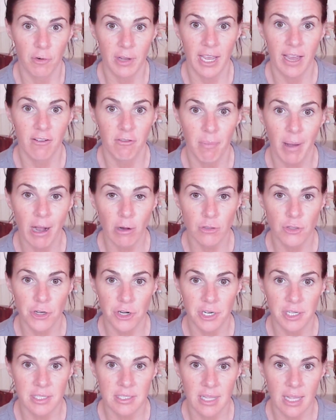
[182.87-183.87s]
we have
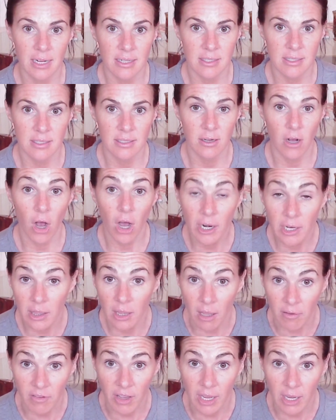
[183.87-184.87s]
boundaries that it's
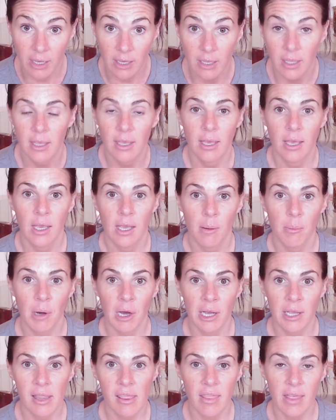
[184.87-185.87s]
unloving,
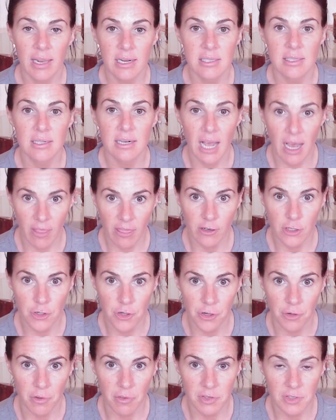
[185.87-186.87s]
but that is not the
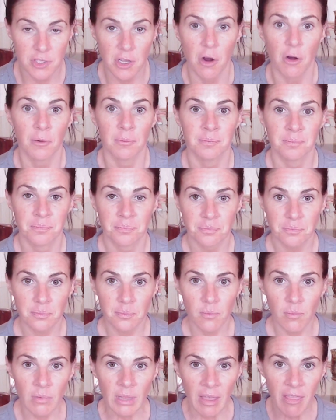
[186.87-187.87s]
truth. So
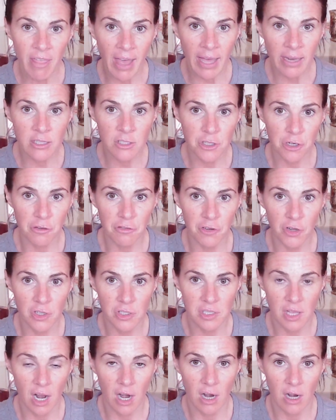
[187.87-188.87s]
that is your
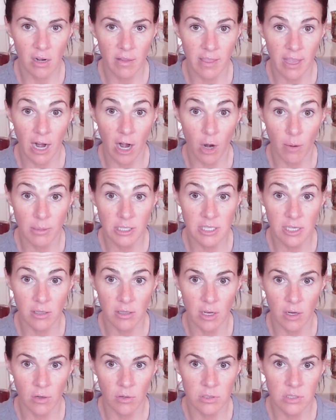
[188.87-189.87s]
first card, the
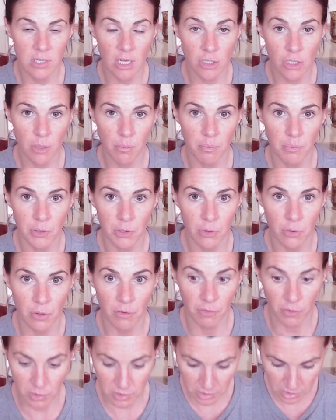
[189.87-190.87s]
Armadillo, such a
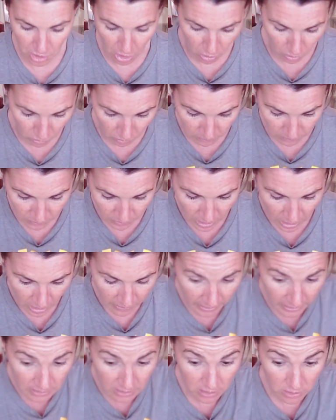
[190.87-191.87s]
beautiful stone
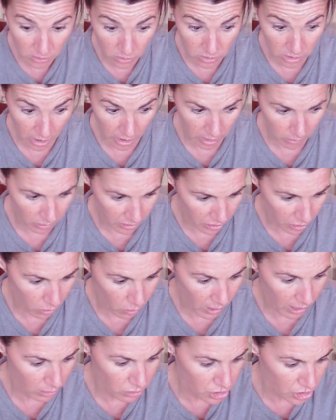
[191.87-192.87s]
that's associated with the
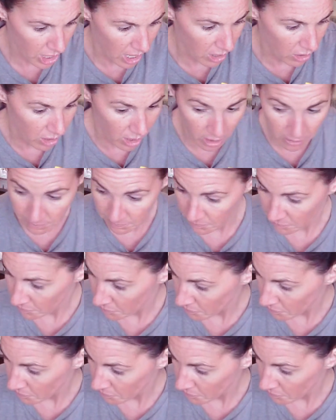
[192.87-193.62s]
crown chakra.